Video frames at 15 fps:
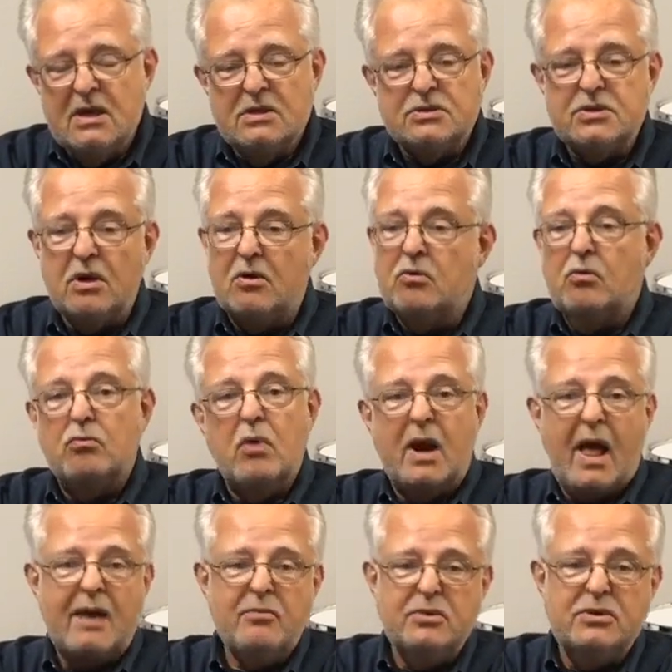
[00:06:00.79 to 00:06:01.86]
So
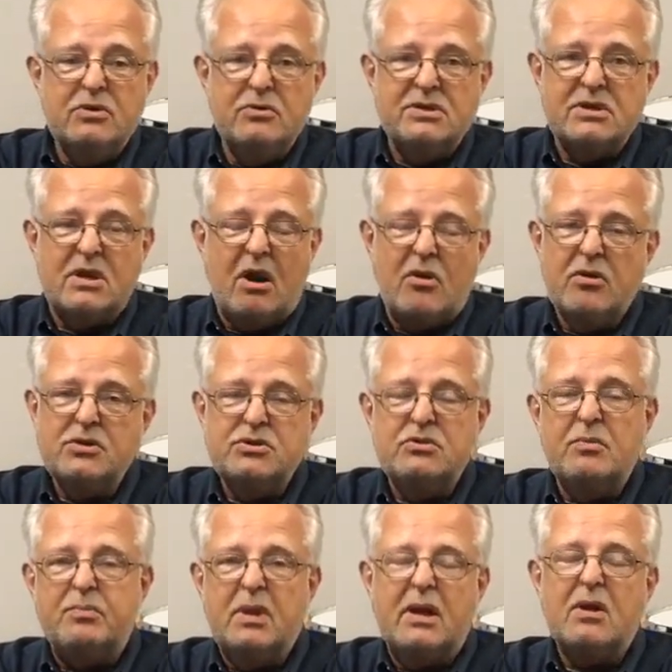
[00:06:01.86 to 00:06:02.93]
what I would do is encourage
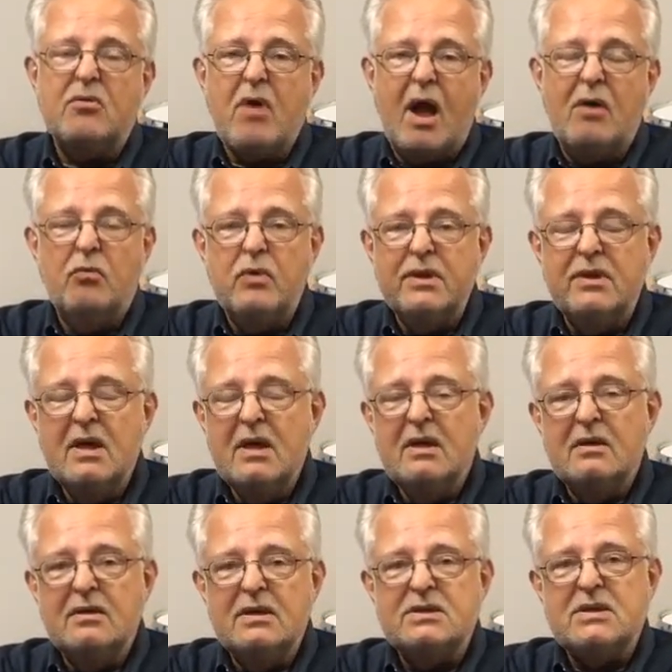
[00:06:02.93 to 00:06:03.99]
you to play around with
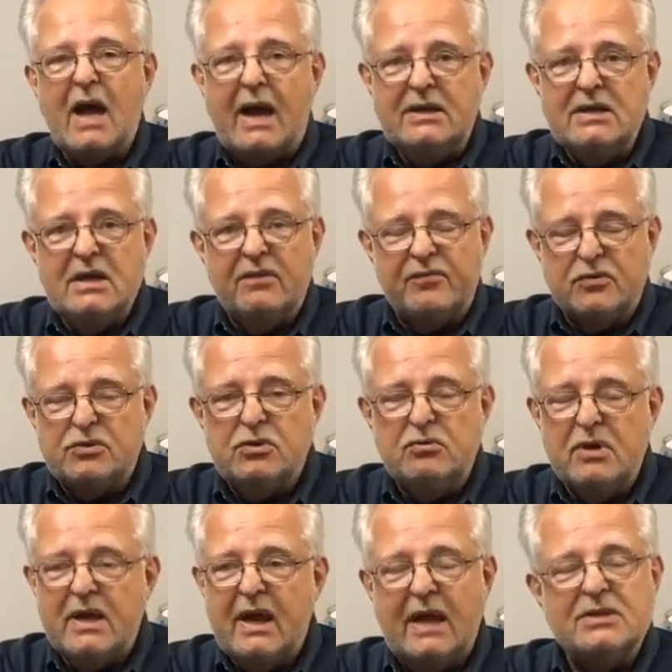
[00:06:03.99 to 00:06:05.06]
this idea for
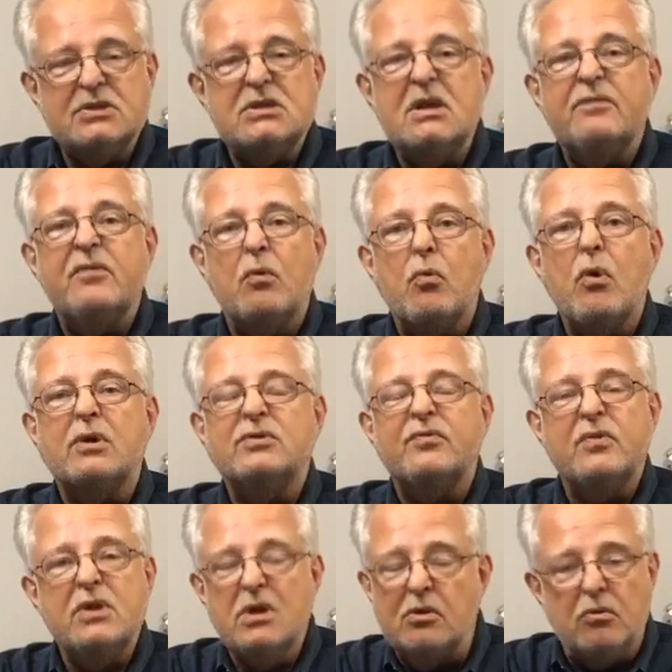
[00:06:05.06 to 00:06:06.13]
tuning and see if it works
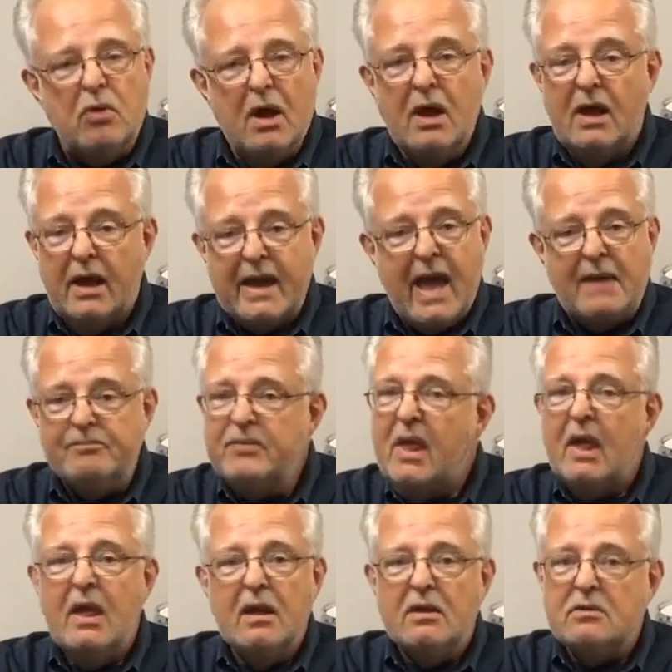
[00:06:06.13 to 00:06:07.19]
for you.
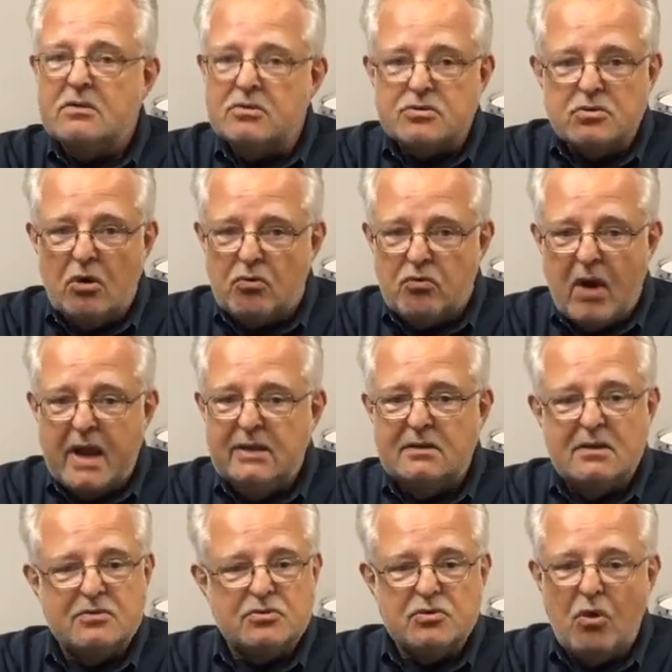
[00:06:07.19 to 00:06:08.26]
Again, there's no right,
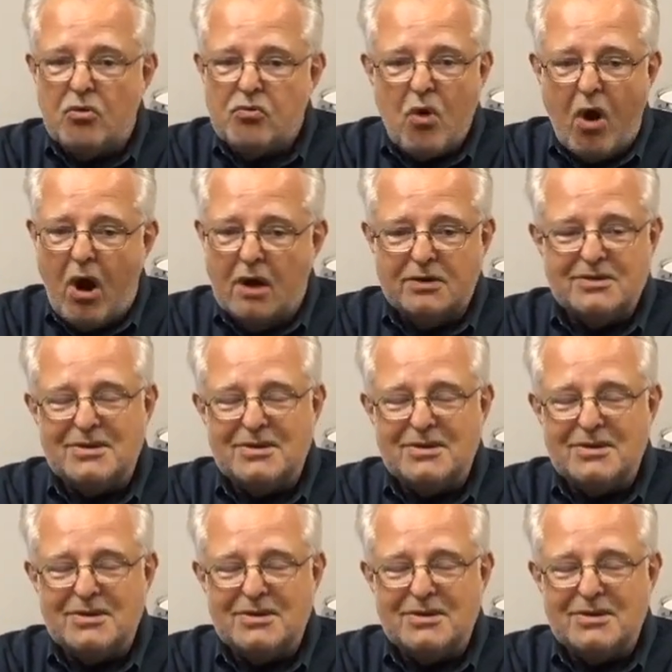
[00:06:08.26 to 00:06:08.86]
there's no wrong.